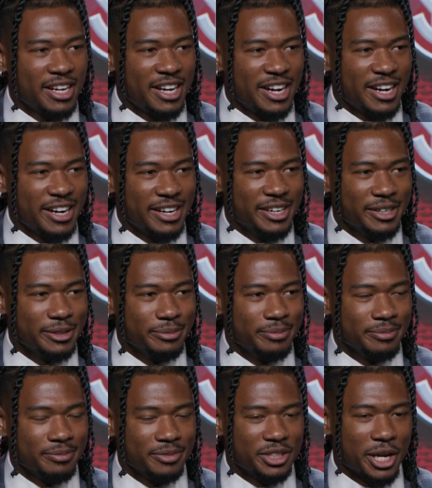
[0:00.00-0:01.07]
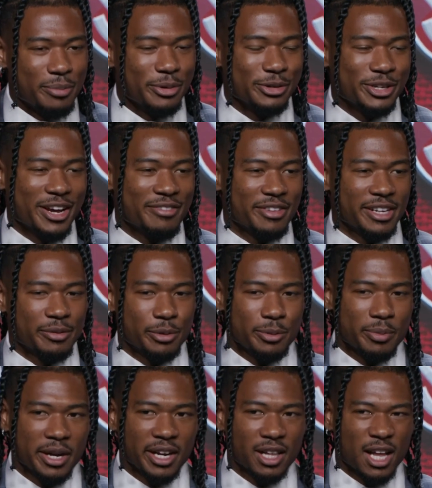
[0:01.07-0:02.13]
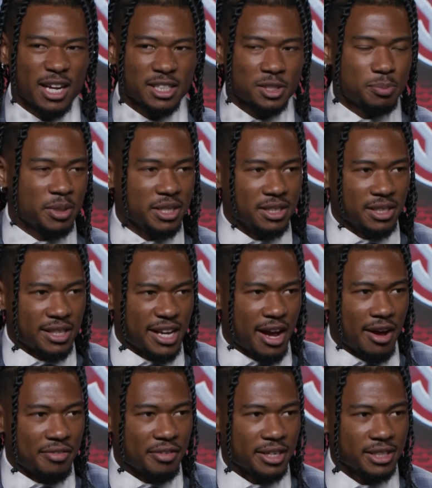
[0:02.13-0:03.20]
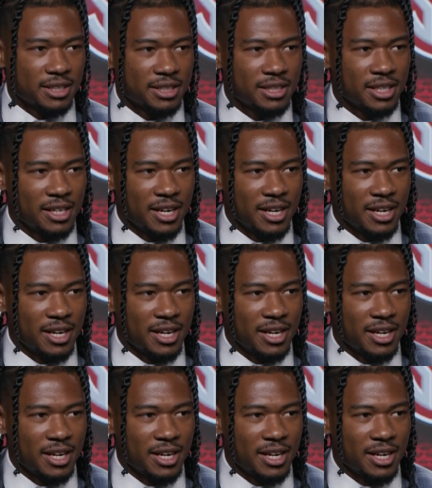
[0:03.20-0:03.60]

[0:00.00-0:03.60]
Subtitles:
J-Mo definitely will bring a lot of speed to the offense.